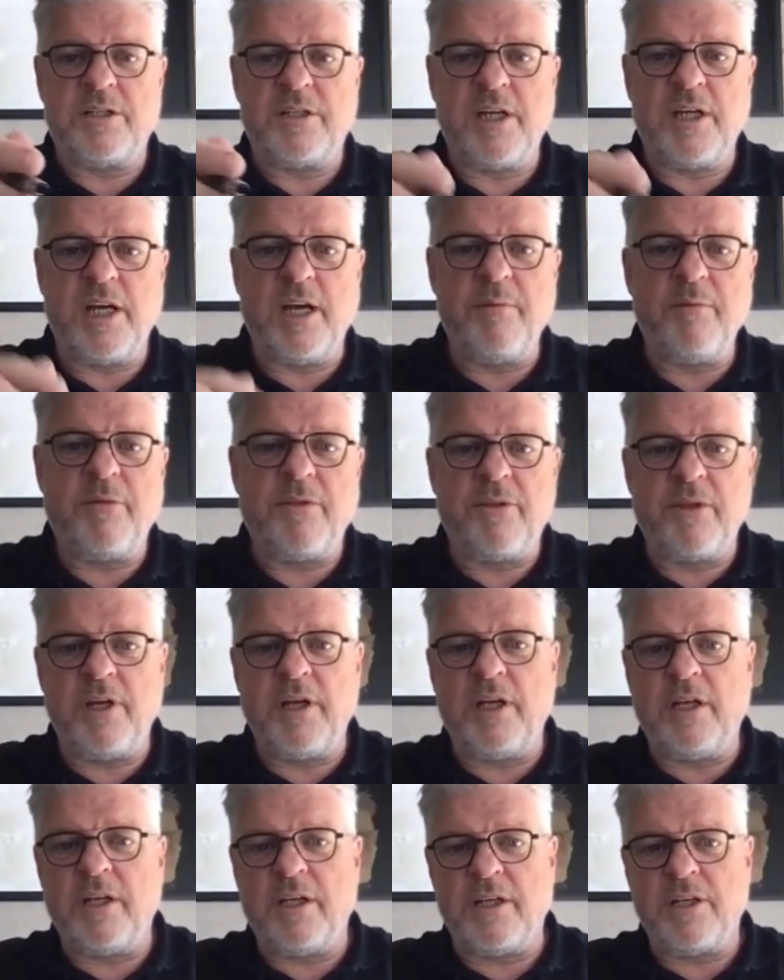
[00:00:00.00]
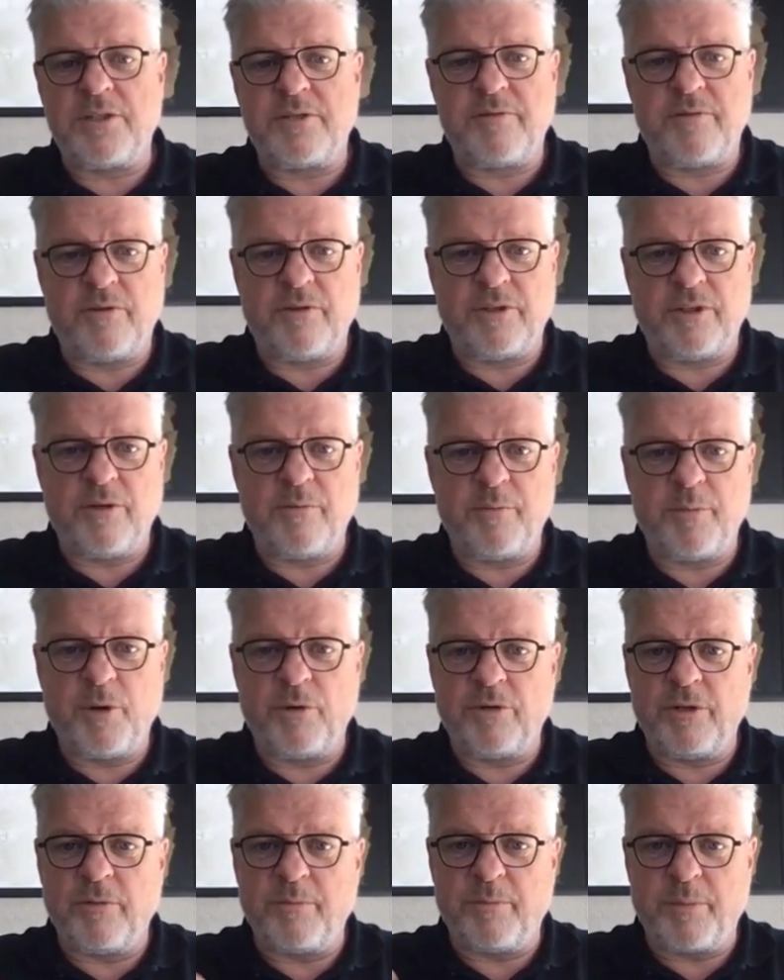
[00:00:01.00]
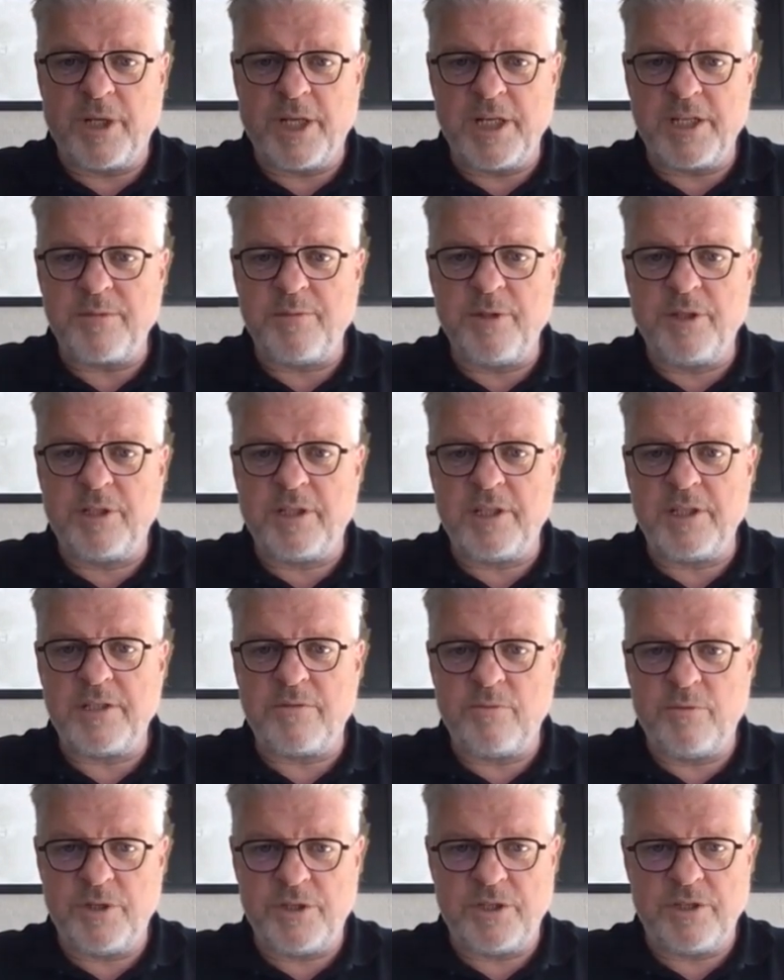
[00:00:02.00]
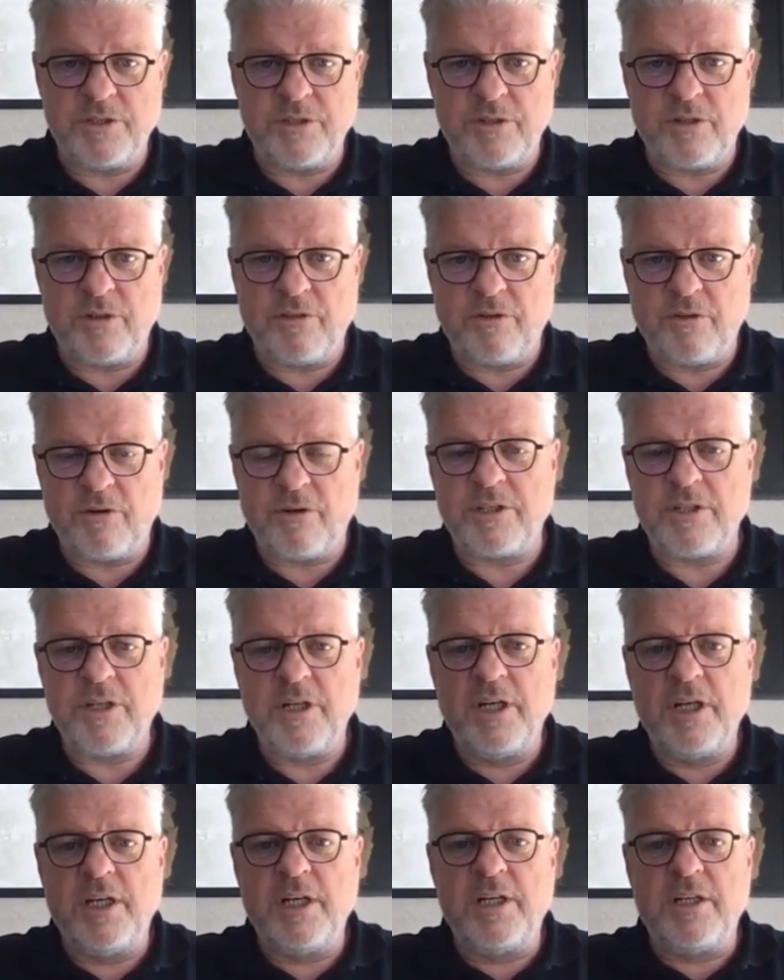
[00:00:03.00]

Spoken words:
The same thing is for the component placement list, which is the third